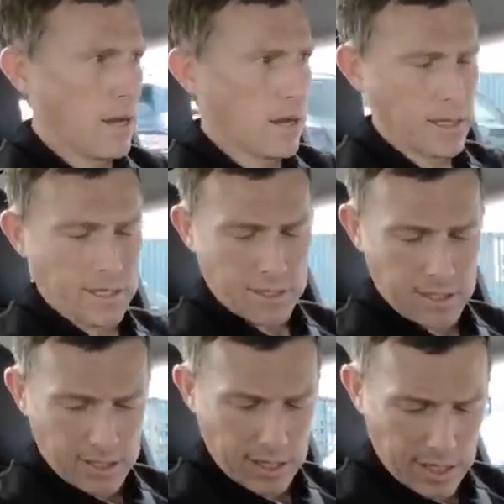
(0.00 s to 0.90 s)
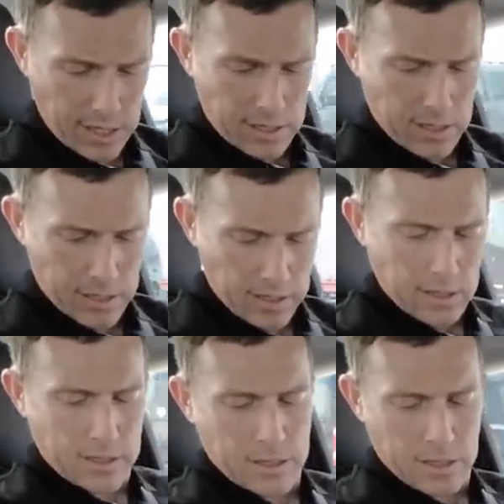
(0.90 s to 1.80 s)
I can see that
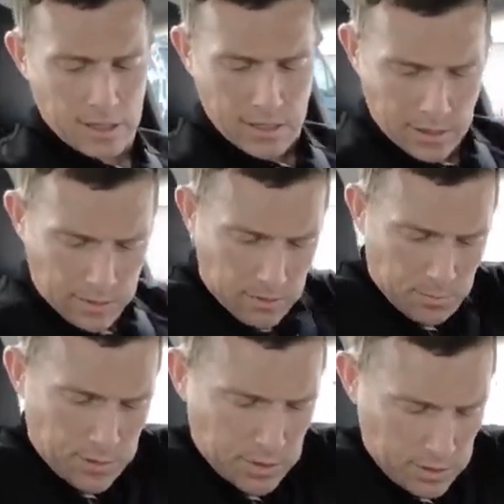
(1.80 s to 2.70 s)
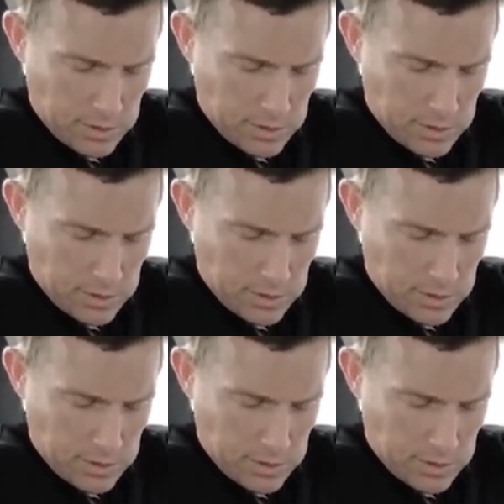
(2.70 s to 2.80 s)
it's, oops,